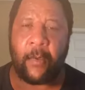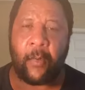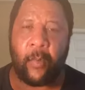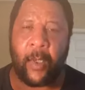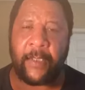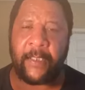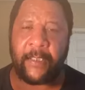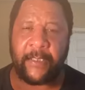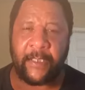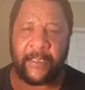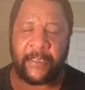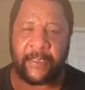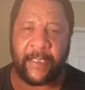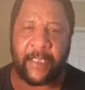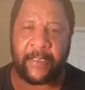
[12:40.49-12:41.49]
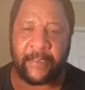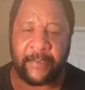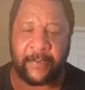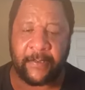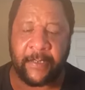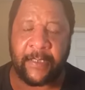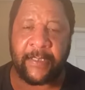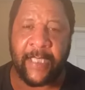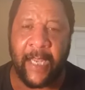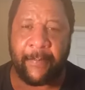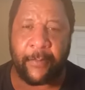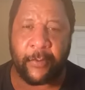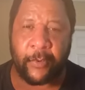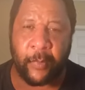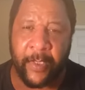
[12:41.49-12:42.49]
What did Jesus tell his
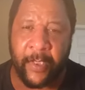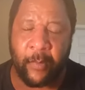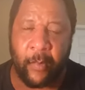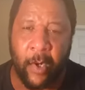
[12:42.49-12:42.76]
disciples when he